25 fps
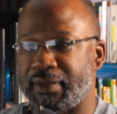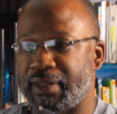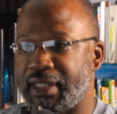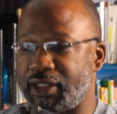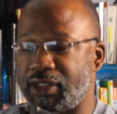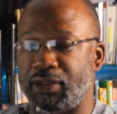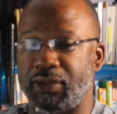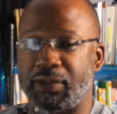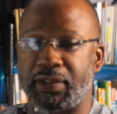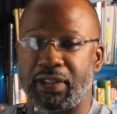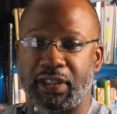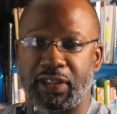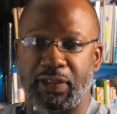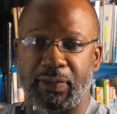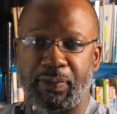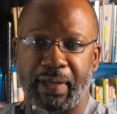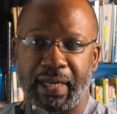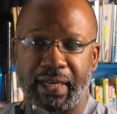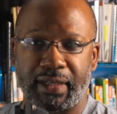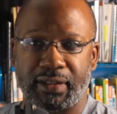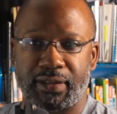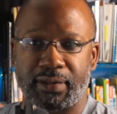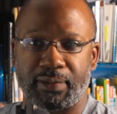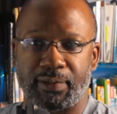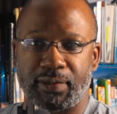that you would
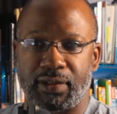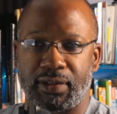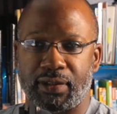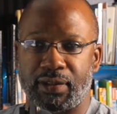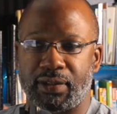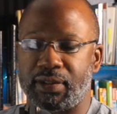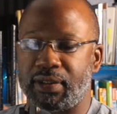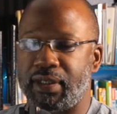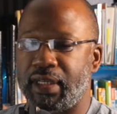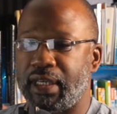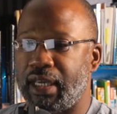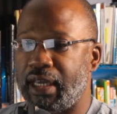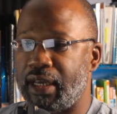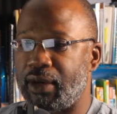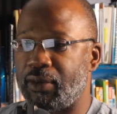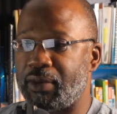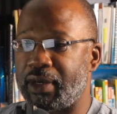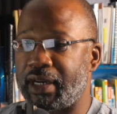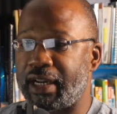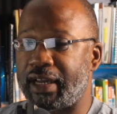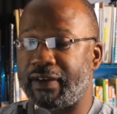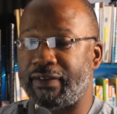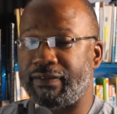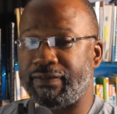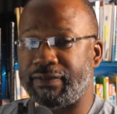expect him to. And
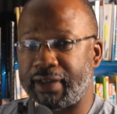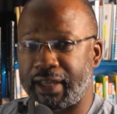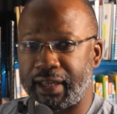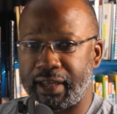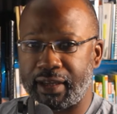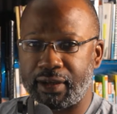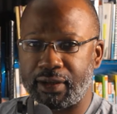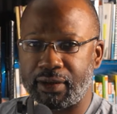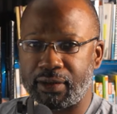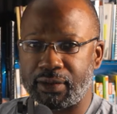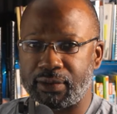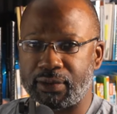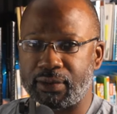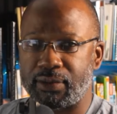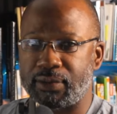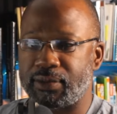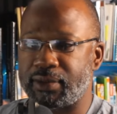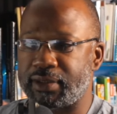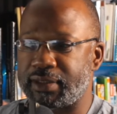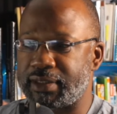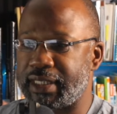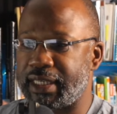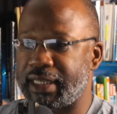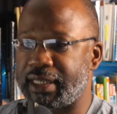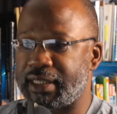what I found
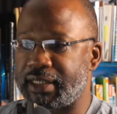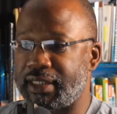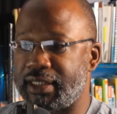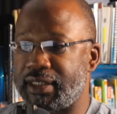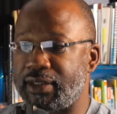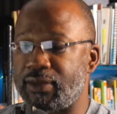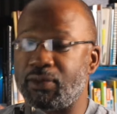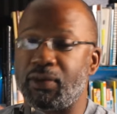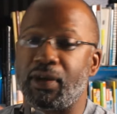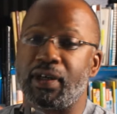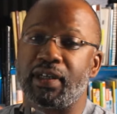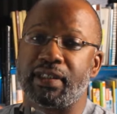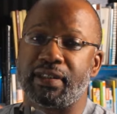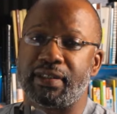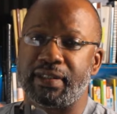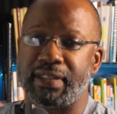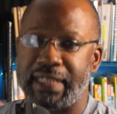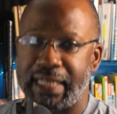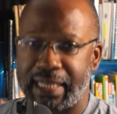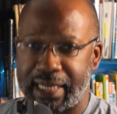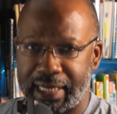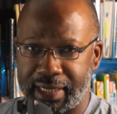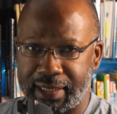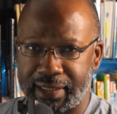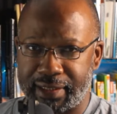was that he was
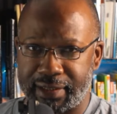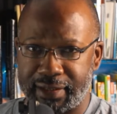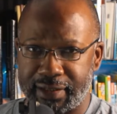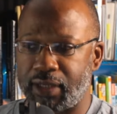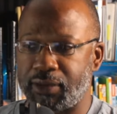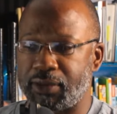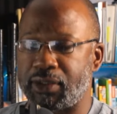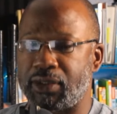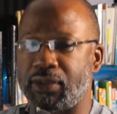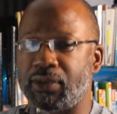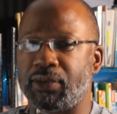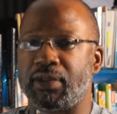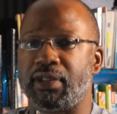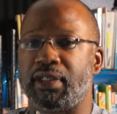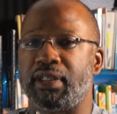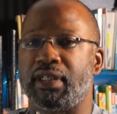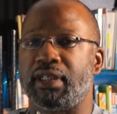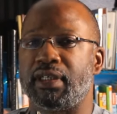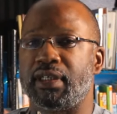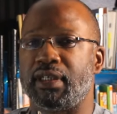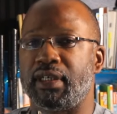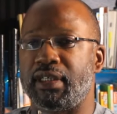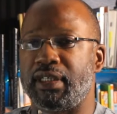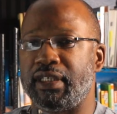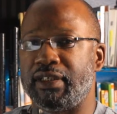not. He was doing
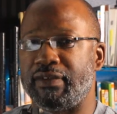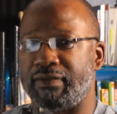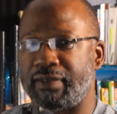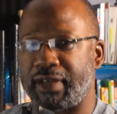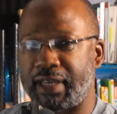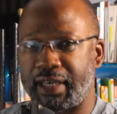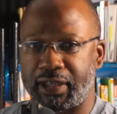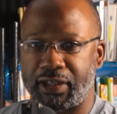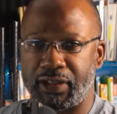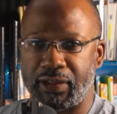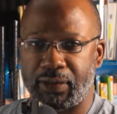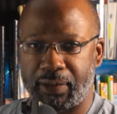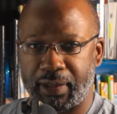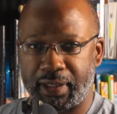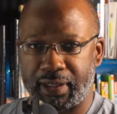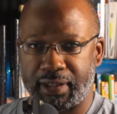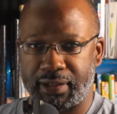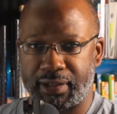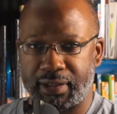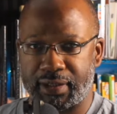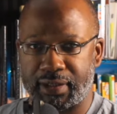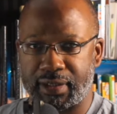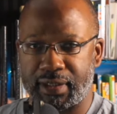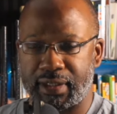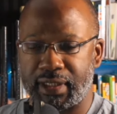an
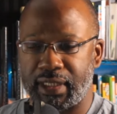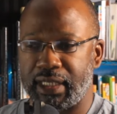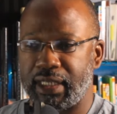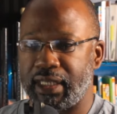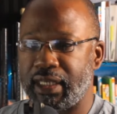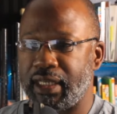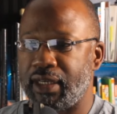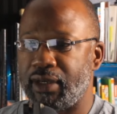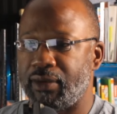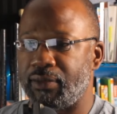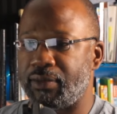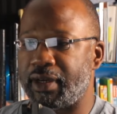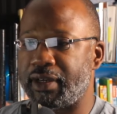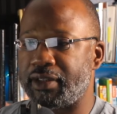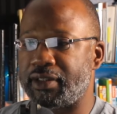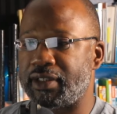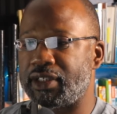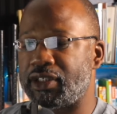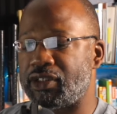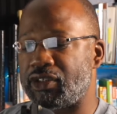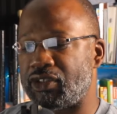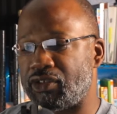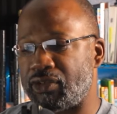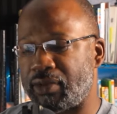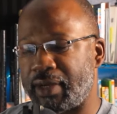evacuation. Rather
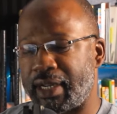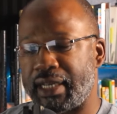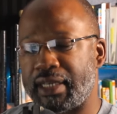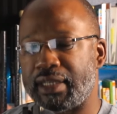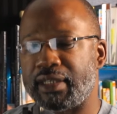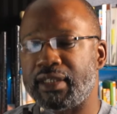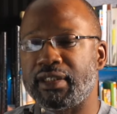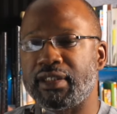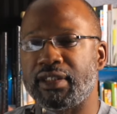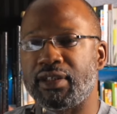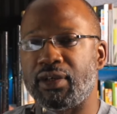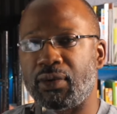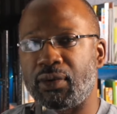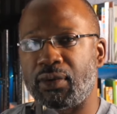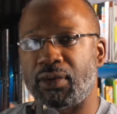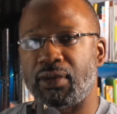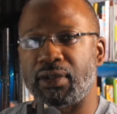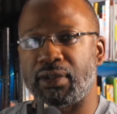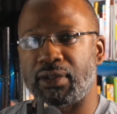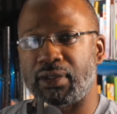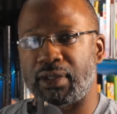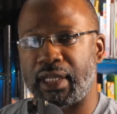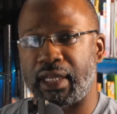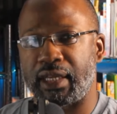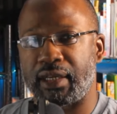than draining the
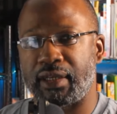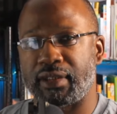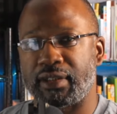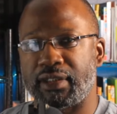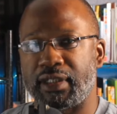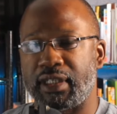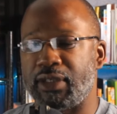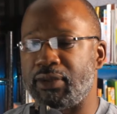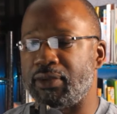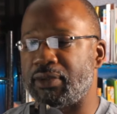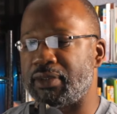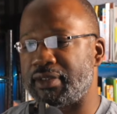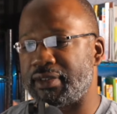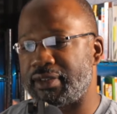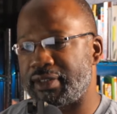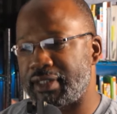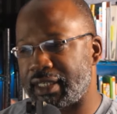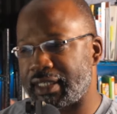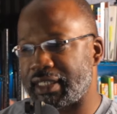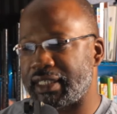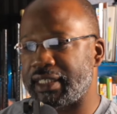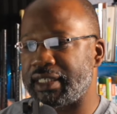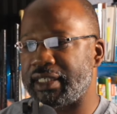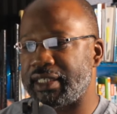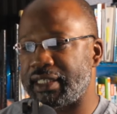oil out, he was
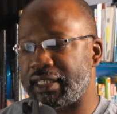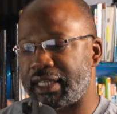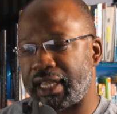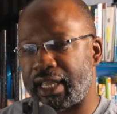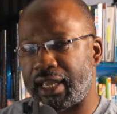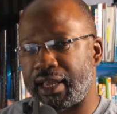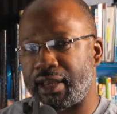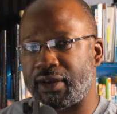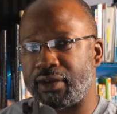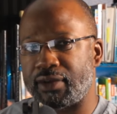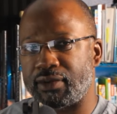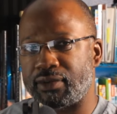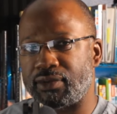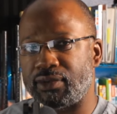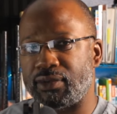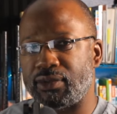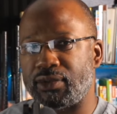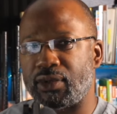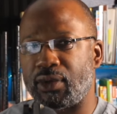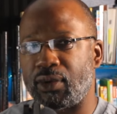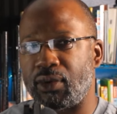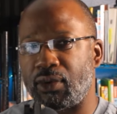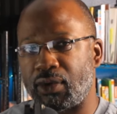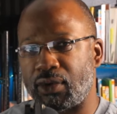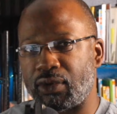sucking it out
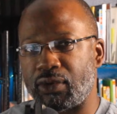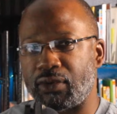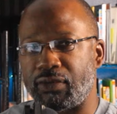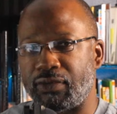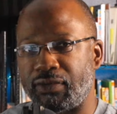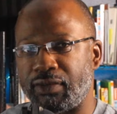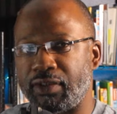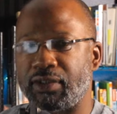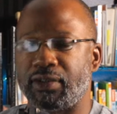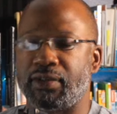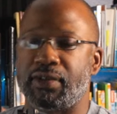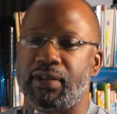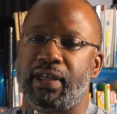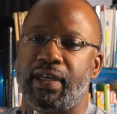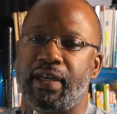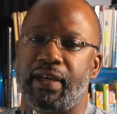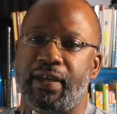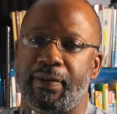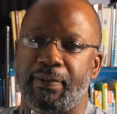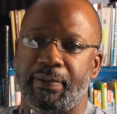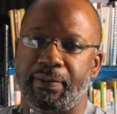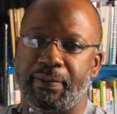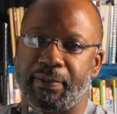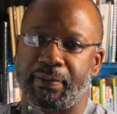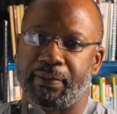through the oil fill
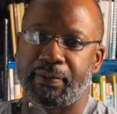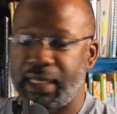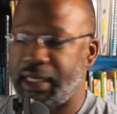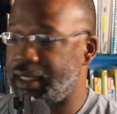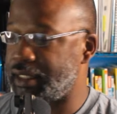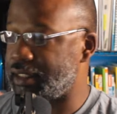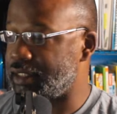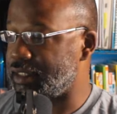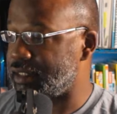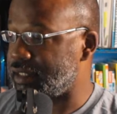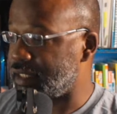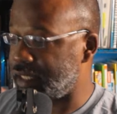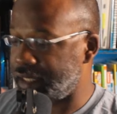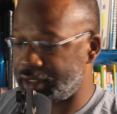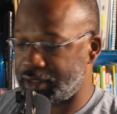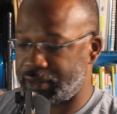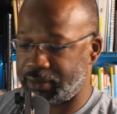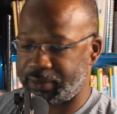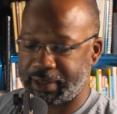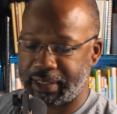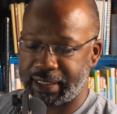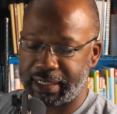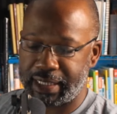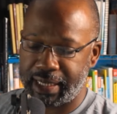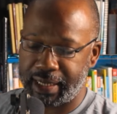cap. And then
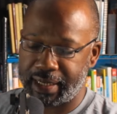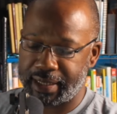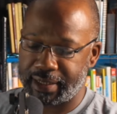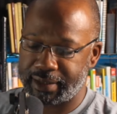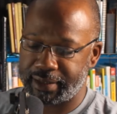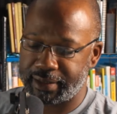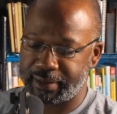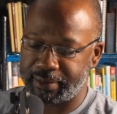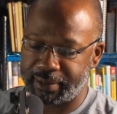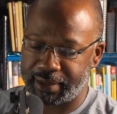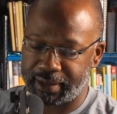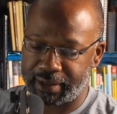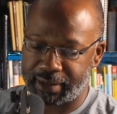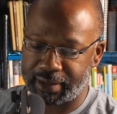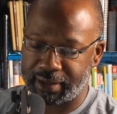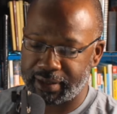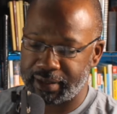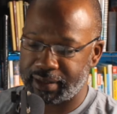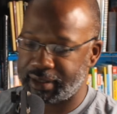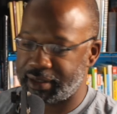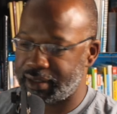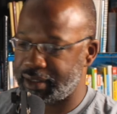that's when he handed me